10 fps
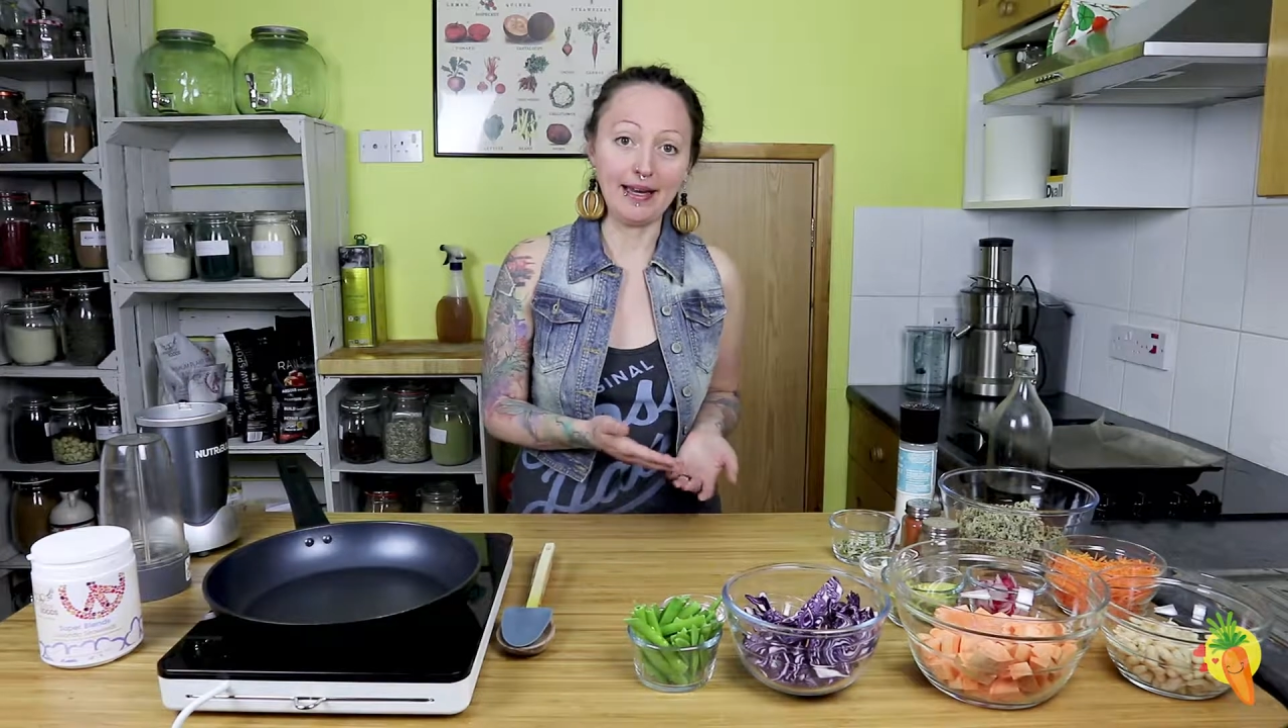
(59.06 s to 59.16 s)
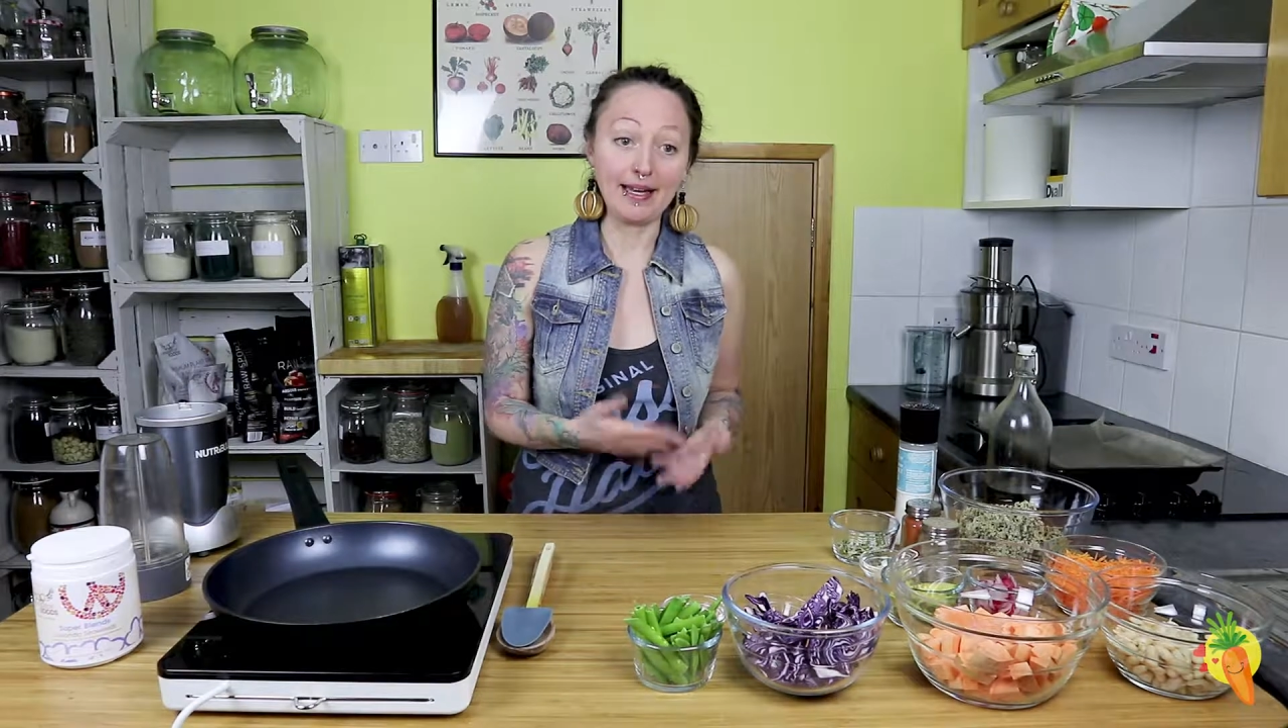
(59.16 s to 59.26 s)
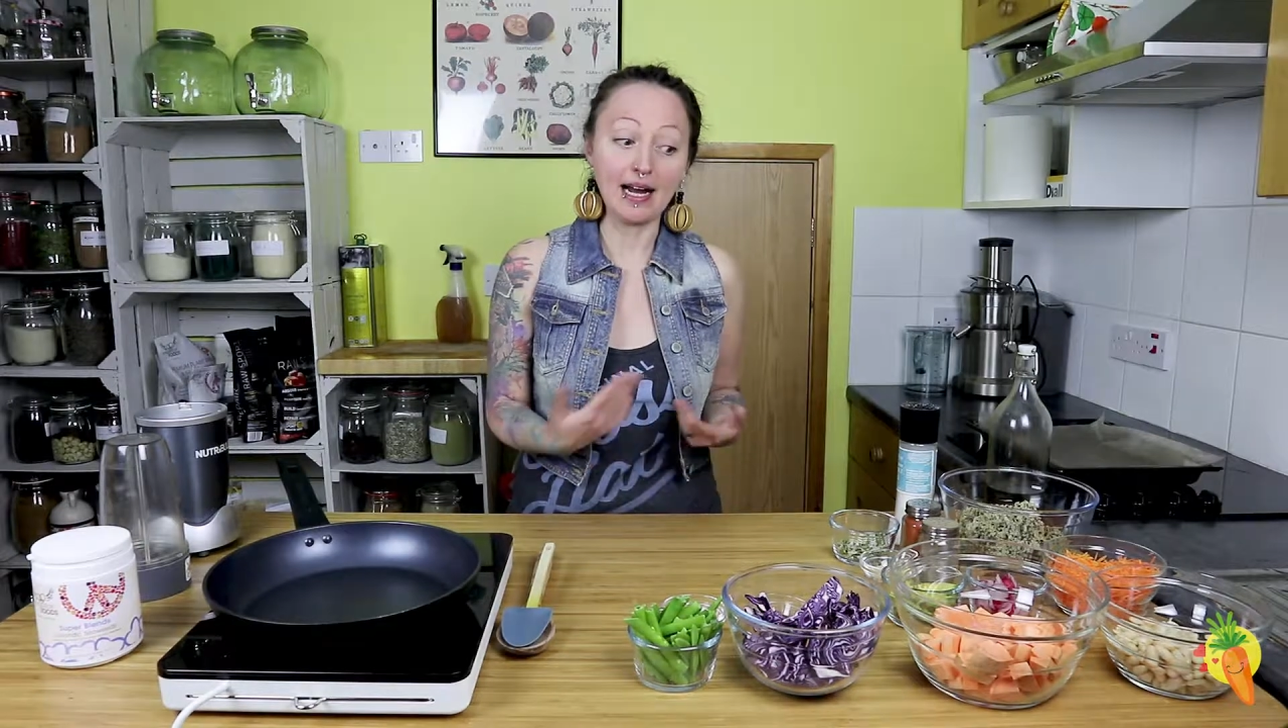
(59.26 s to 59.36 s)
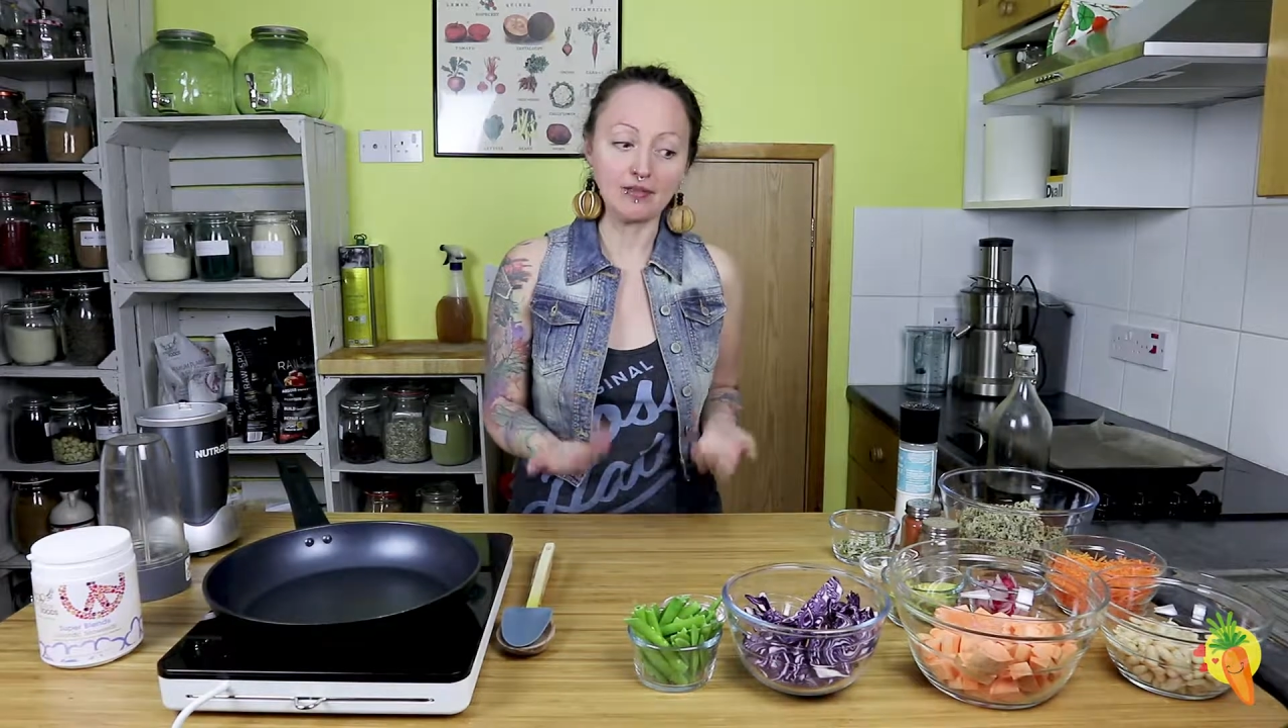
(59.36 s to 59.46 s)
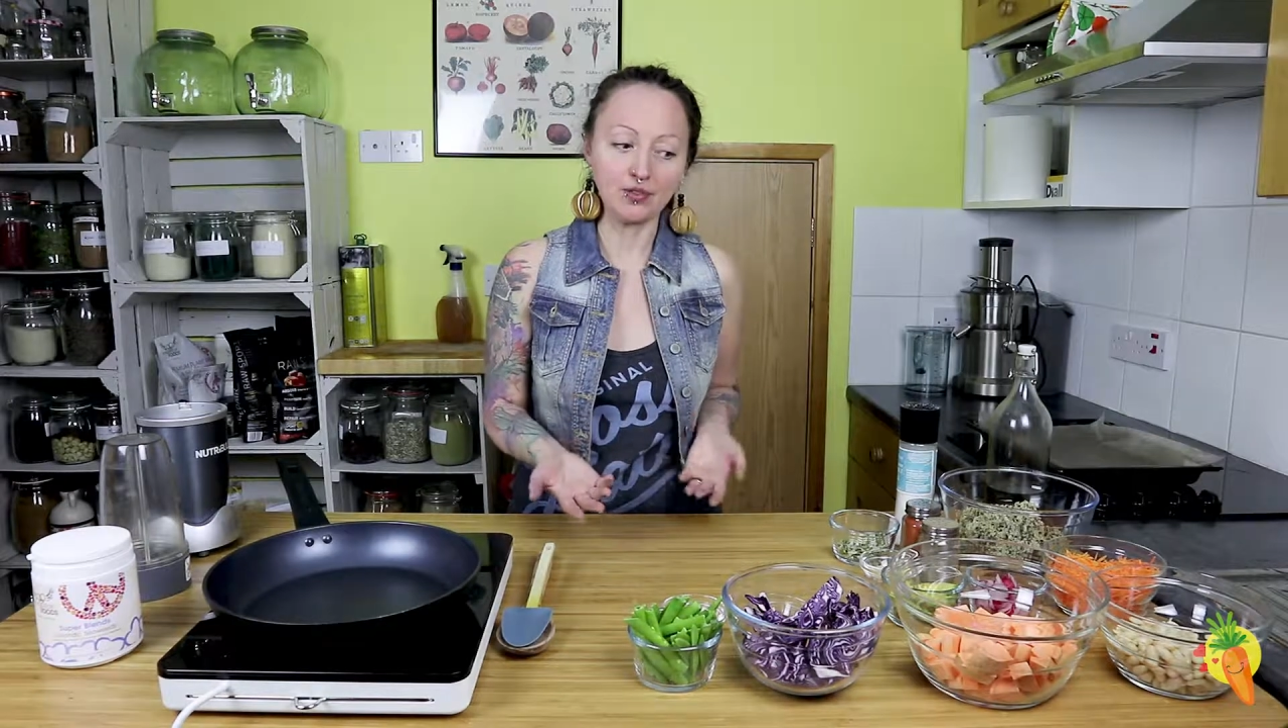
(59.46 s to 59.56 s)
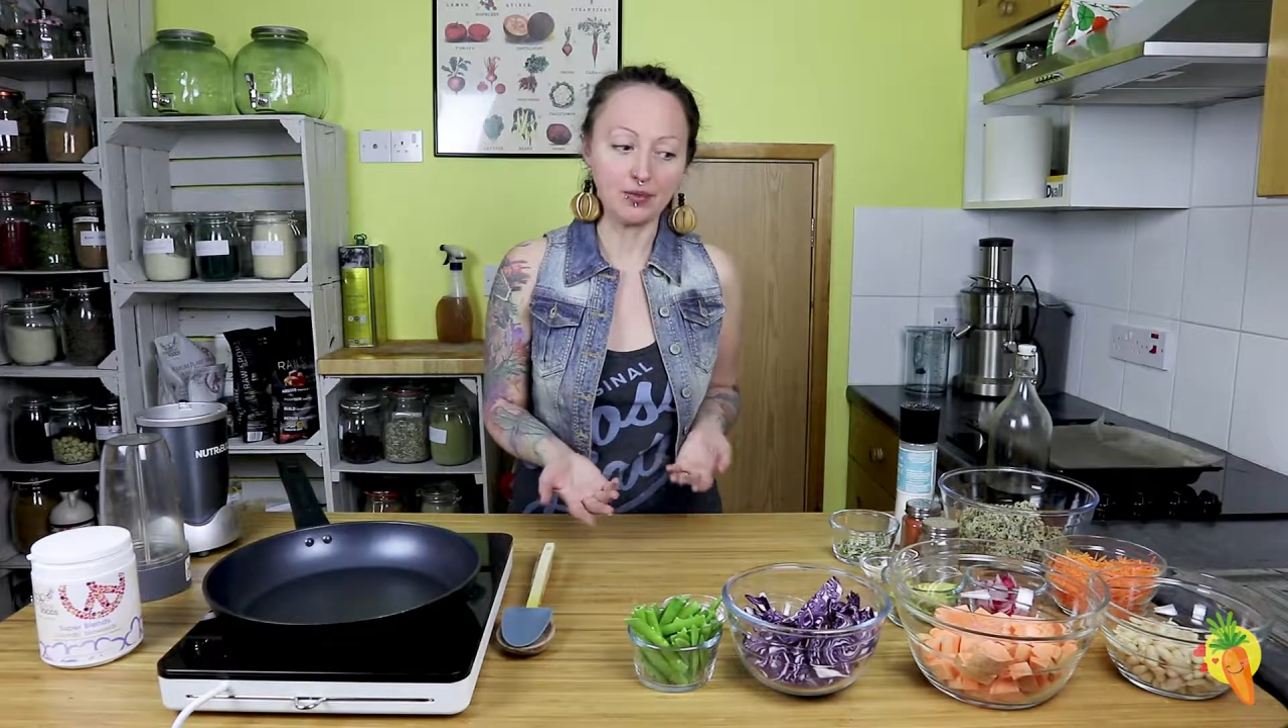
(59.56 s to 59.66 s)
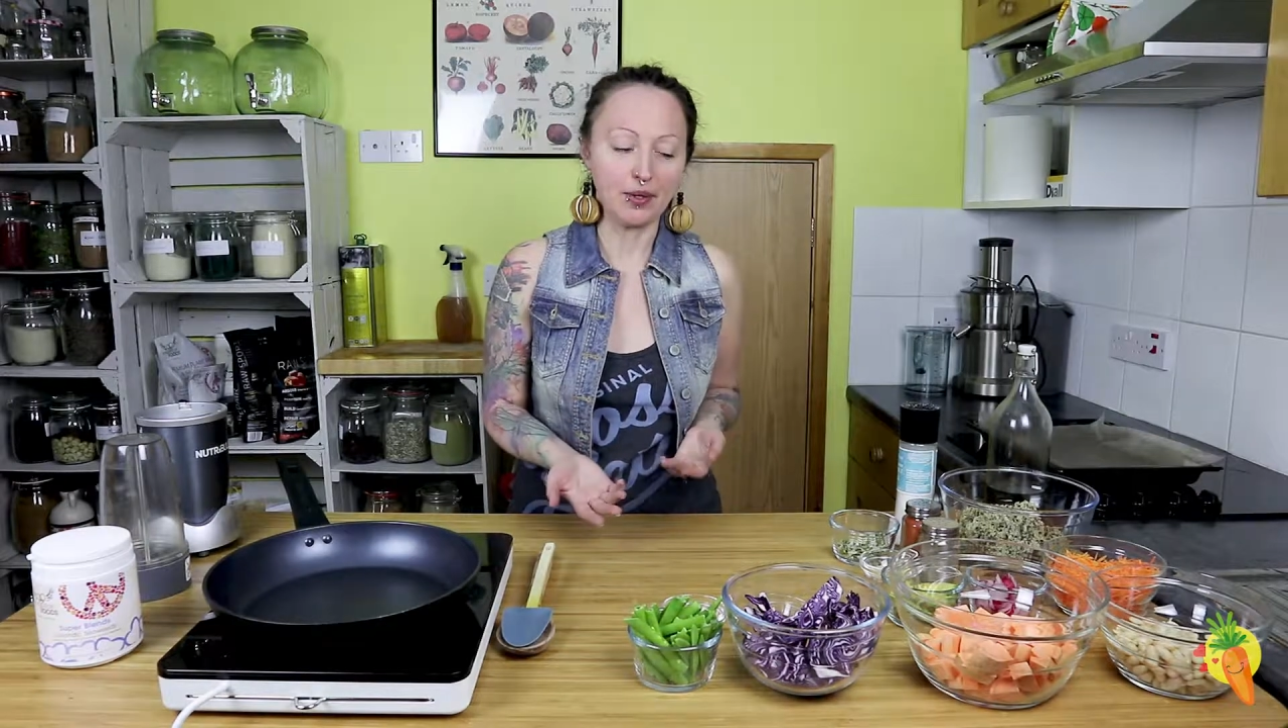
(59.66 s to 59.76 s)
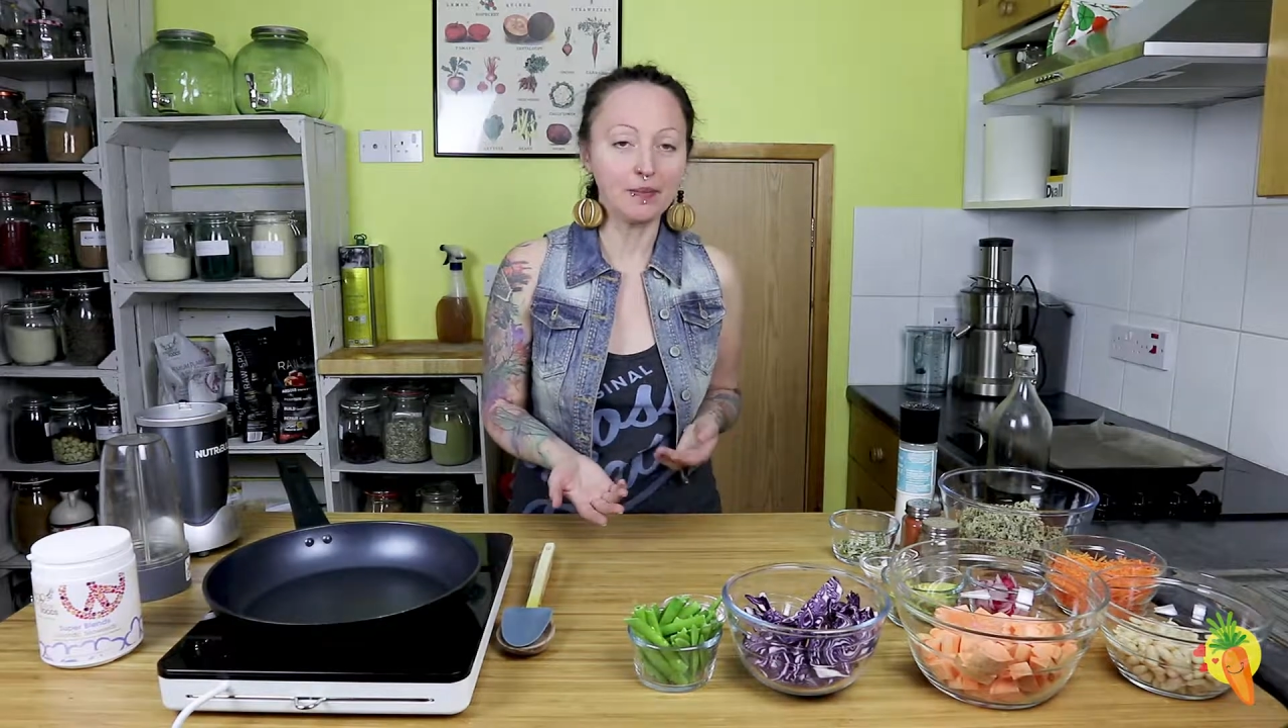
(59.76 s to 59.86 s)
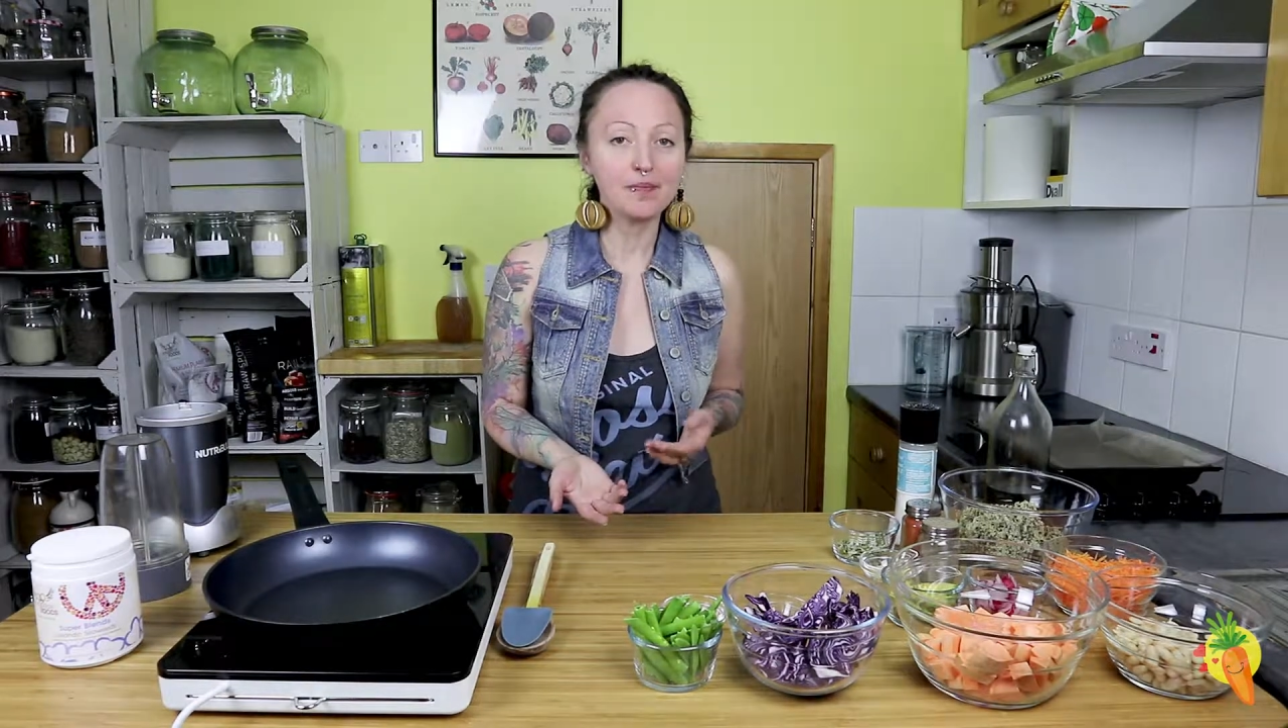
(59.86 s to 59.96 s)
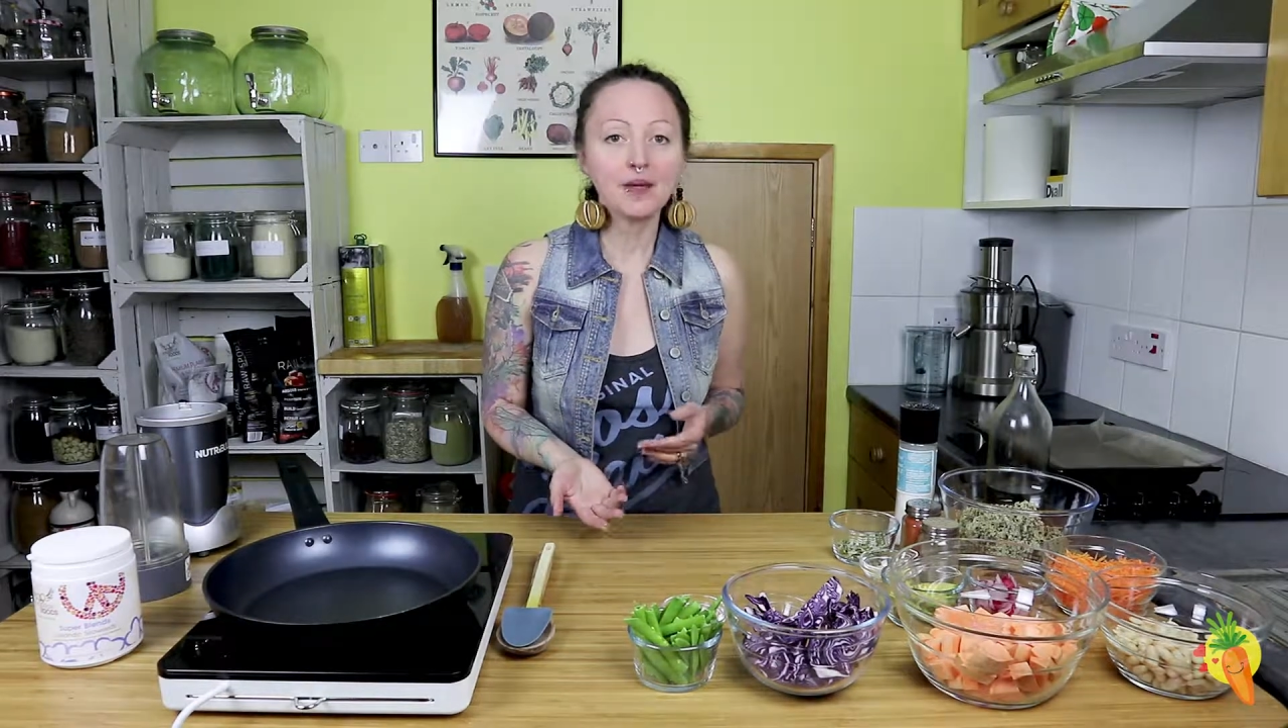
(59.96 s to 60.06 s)
comes
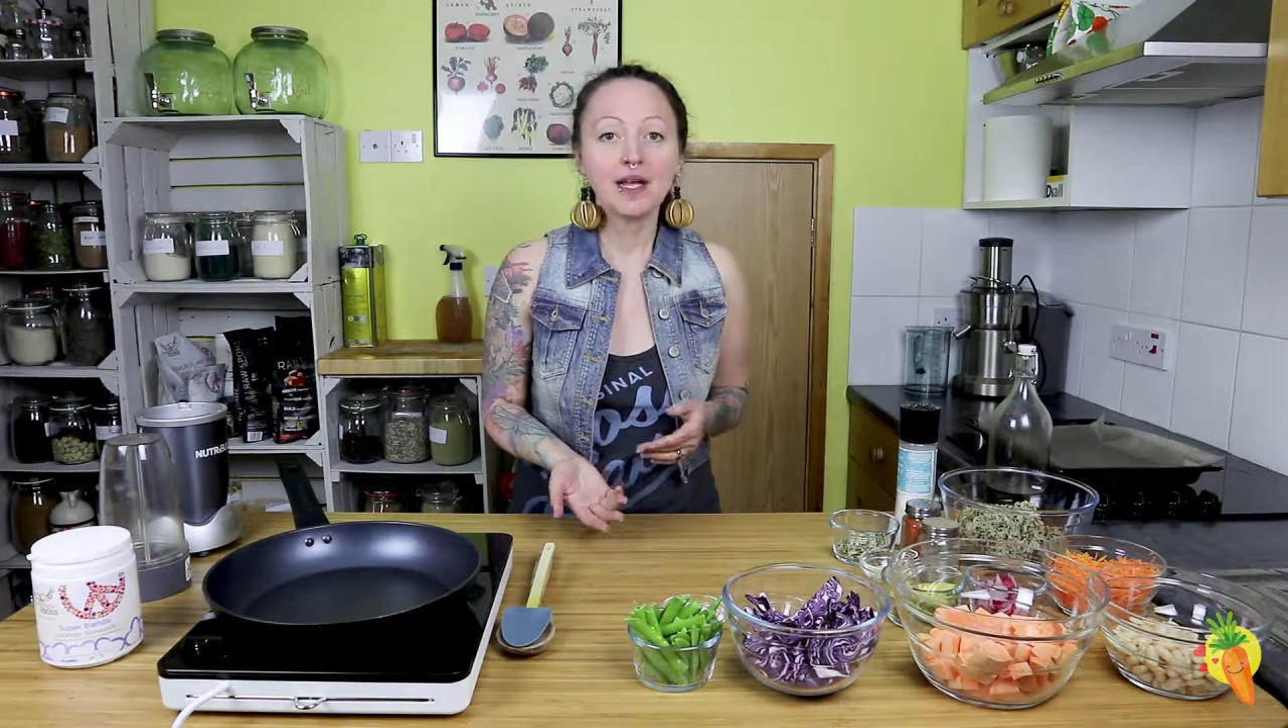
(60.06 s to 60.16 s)
from.